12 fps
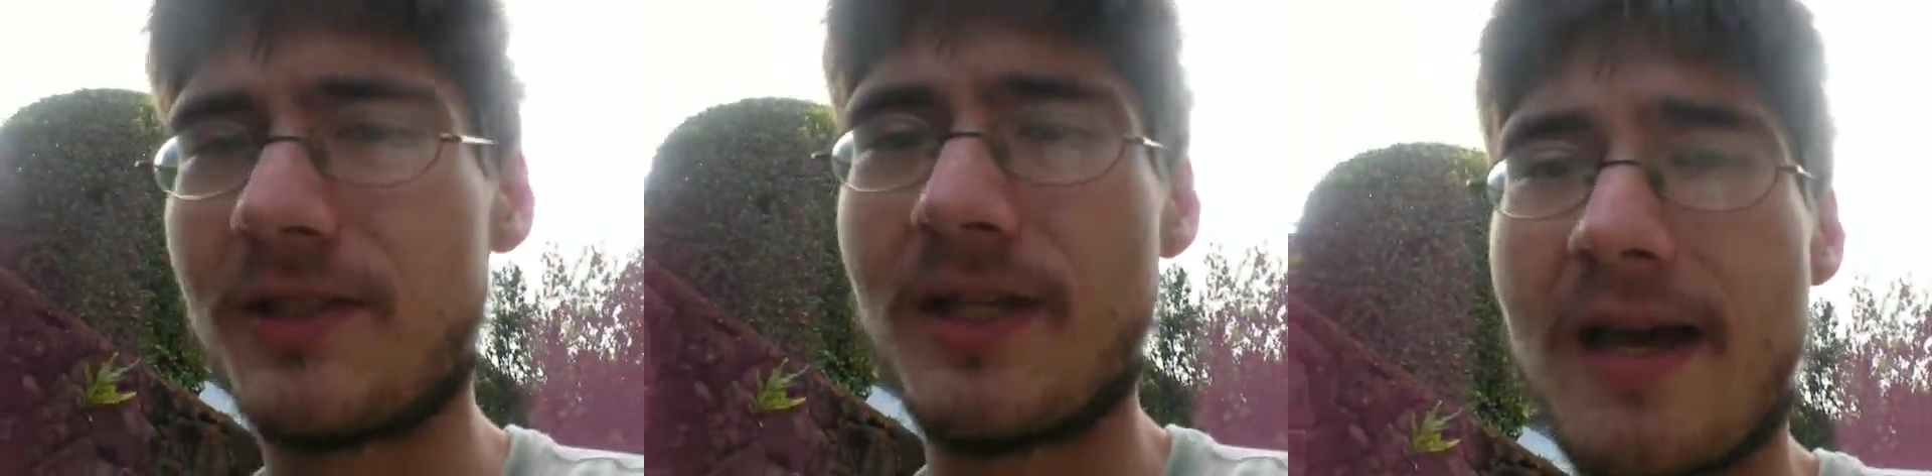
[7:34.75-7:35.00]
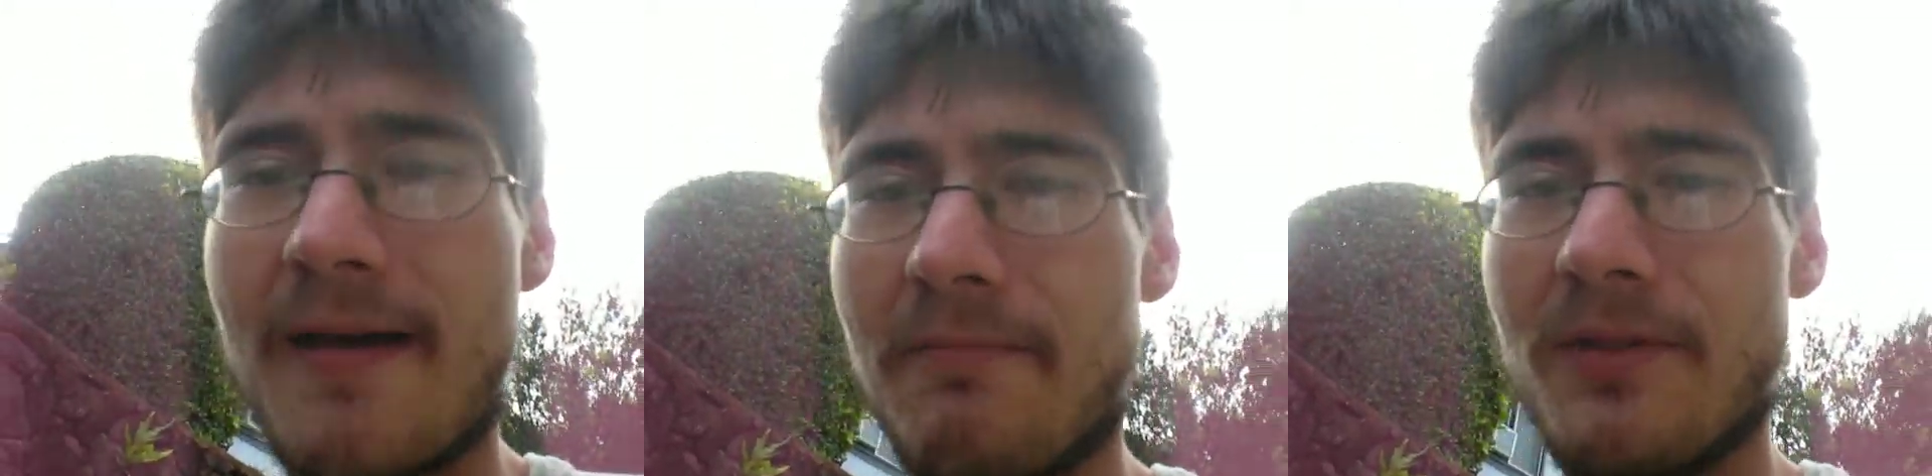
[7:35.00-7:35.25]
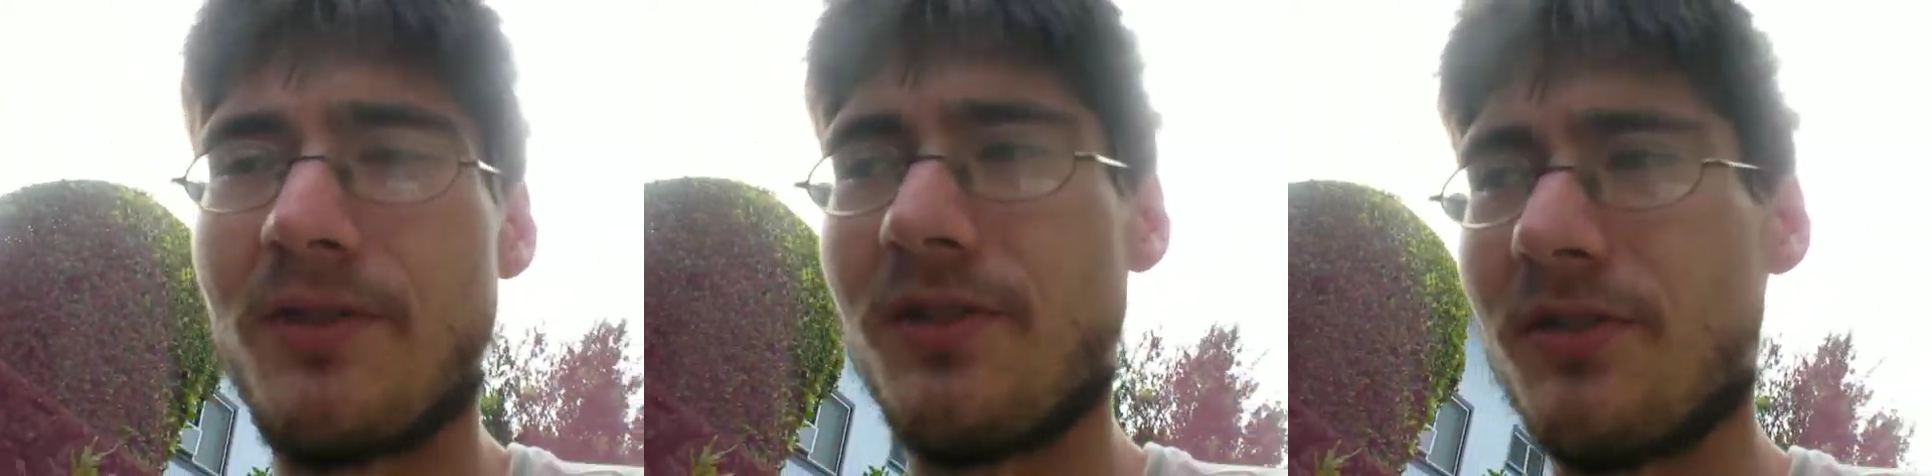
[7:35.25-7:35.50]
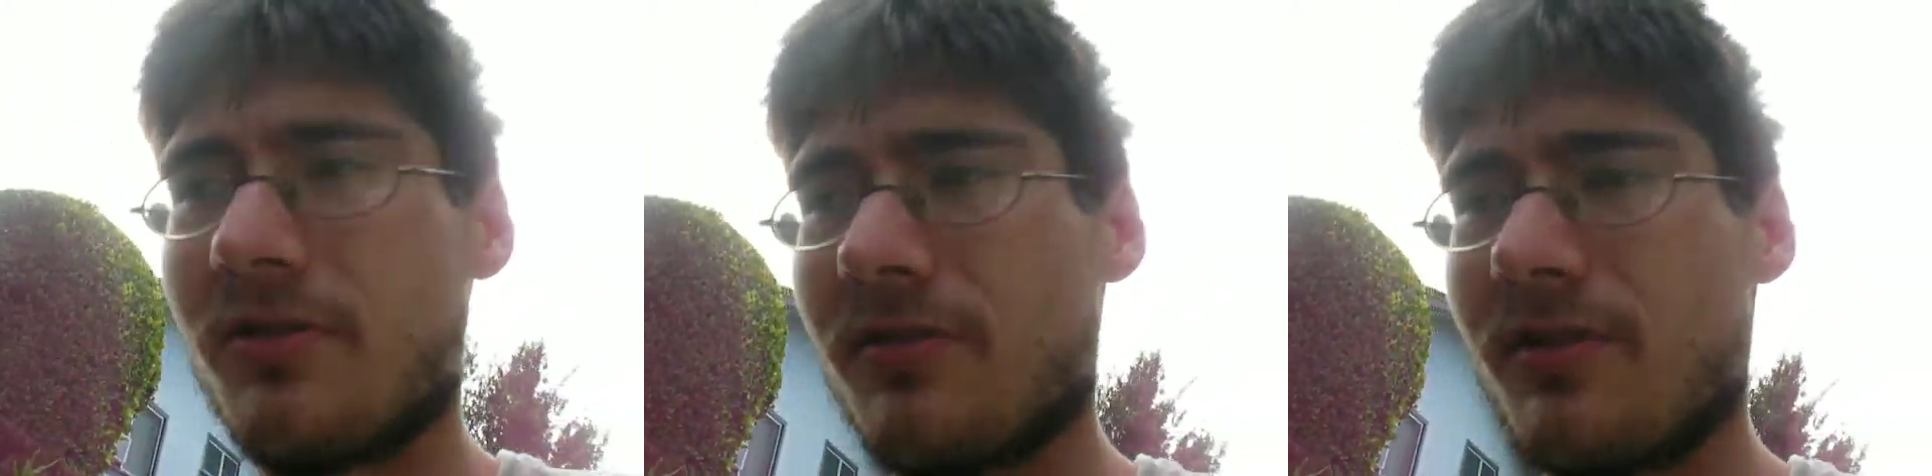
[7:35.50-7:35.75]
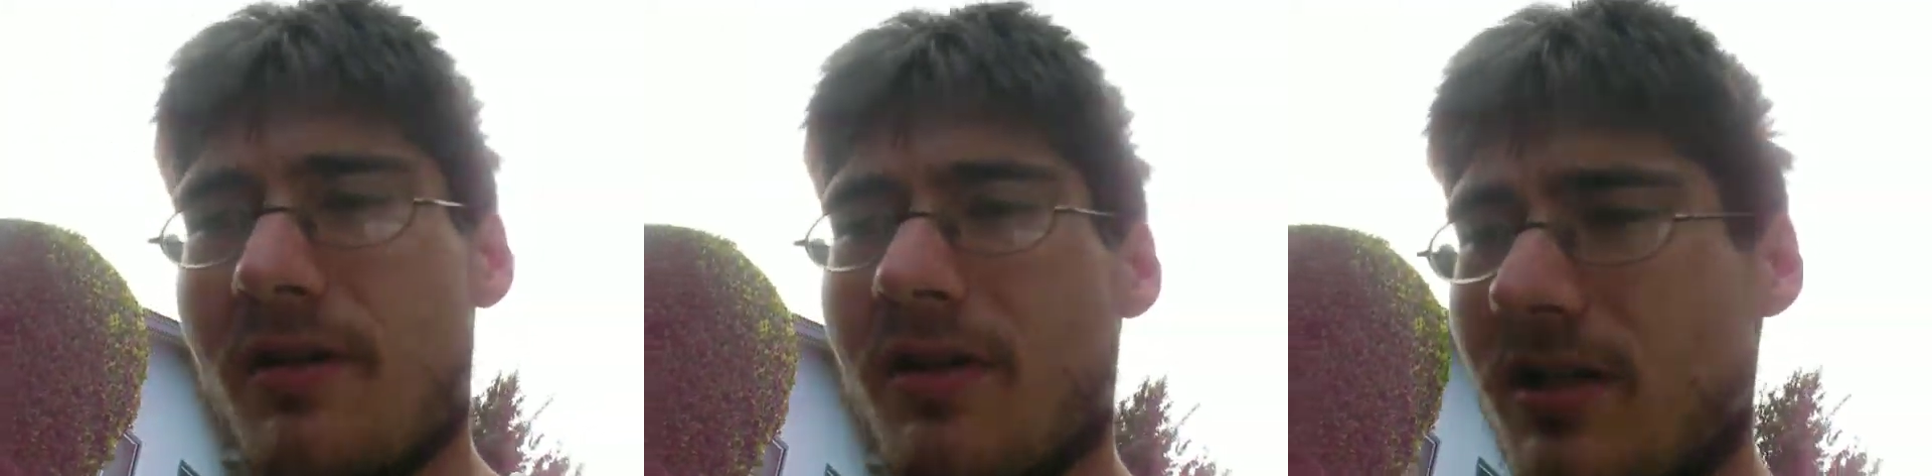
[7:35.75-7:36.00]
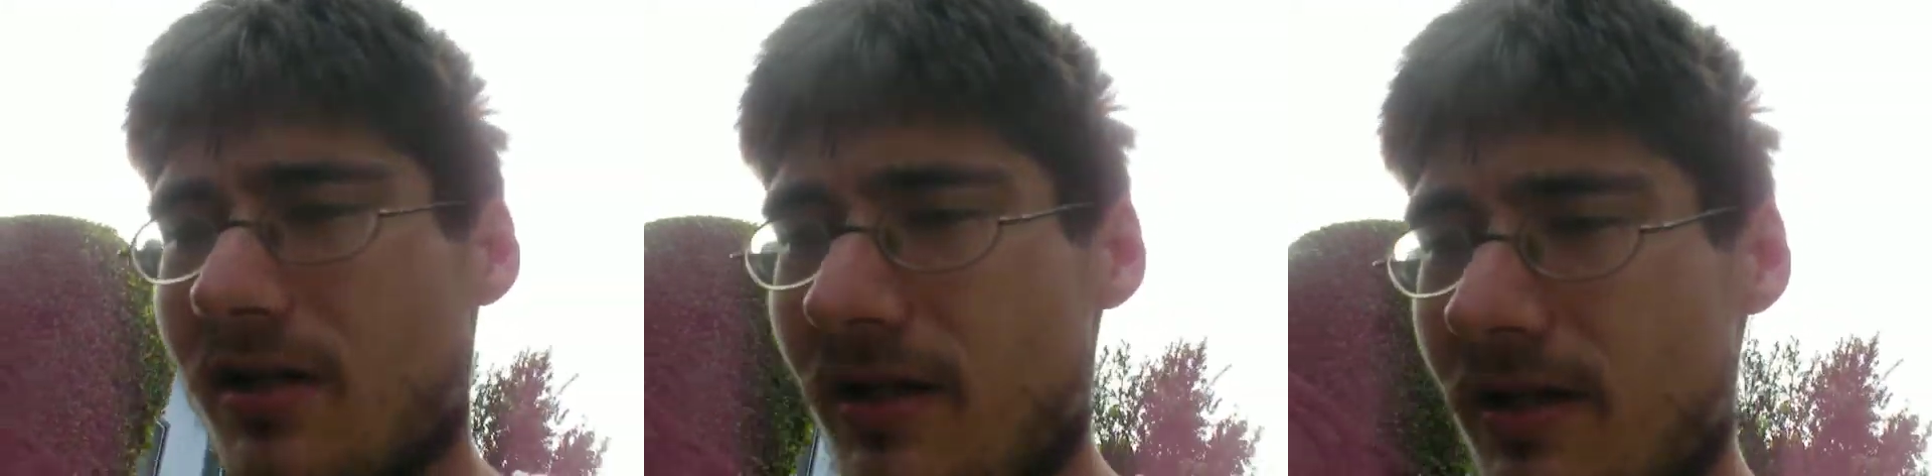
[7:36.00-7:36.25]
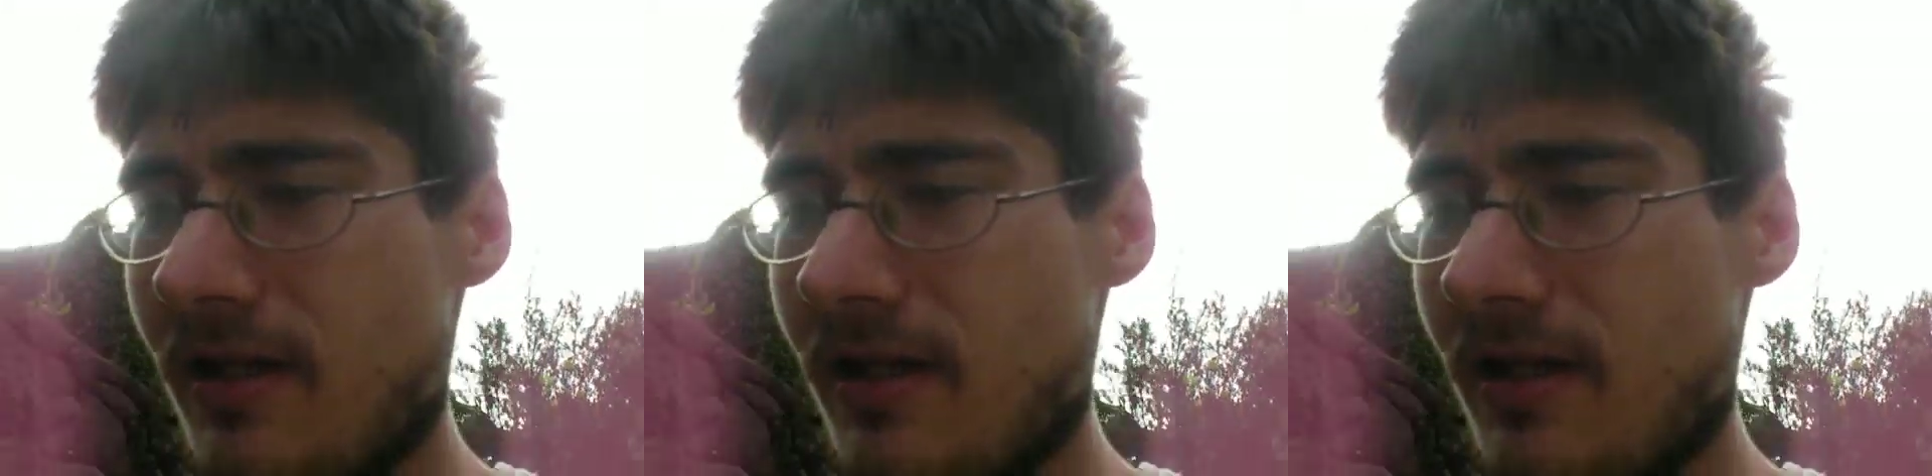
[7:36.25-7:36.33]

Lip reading: to happen, you know. There are